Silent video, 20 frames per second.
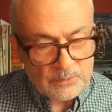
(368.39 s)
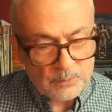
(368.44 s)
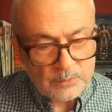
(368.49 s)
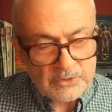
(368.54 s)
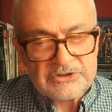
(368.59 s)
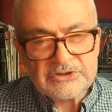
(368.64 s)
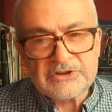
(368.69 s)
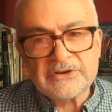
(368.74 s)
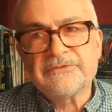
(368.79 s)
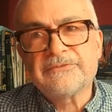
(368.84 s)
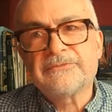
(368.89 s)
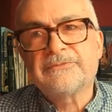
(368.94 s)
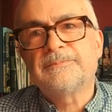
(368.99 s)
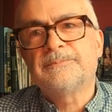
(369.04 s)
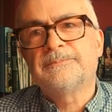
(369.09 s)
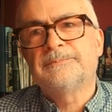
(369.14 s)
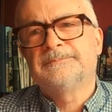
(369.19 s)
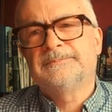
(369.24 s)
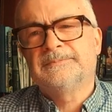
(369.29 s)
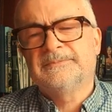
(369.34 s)
Which I
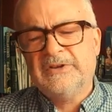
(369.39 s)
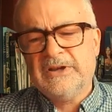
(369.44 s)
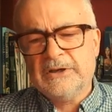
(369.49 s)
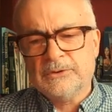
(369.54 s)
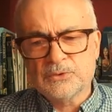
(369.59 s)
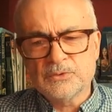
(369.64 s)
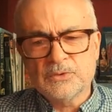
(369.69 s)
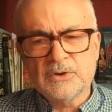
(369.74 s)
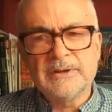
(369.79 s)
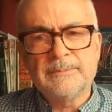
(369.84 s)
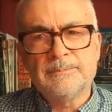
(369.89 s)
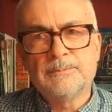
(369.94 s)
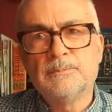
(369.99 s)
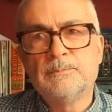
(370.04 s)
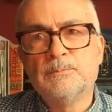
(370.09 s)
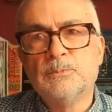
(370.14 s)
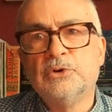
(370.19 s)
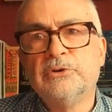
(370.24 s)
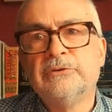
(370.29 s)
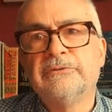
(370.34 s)
found quite
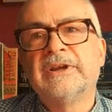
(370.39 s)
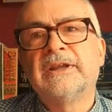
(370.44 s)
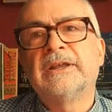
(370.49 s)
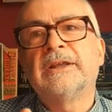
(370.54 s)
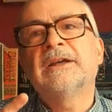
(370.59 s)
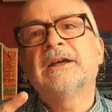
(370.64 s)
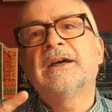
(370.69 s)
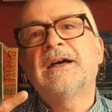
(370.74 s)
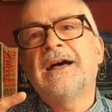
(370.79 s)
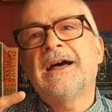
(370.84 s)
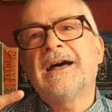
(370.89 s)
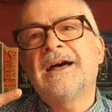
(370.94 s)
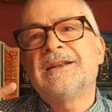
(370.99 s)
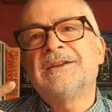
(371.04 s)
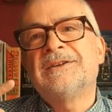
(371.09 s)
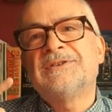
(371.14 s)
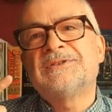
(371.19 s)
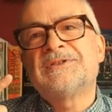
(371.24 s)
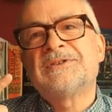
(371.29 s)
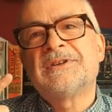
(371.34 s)
moving
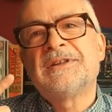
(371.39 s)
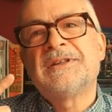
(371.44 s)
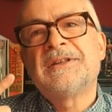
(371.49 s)
and,